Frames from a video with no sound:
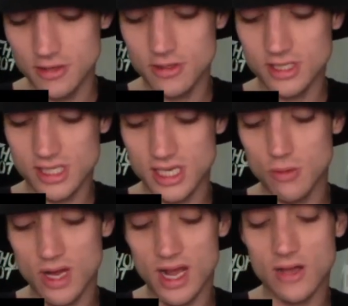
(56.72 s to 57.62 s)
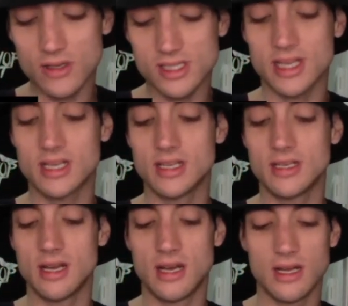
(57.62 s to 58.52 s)
to see what else I
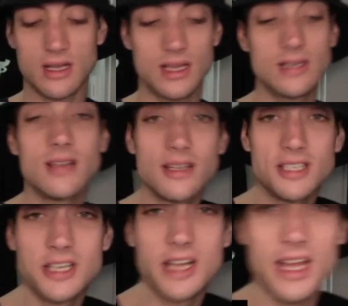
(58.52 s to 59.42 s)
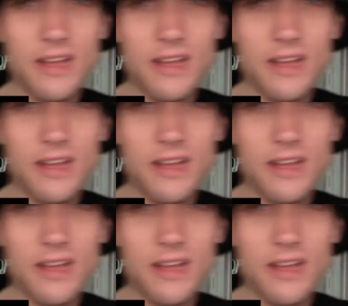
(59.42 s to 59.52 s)
can get done today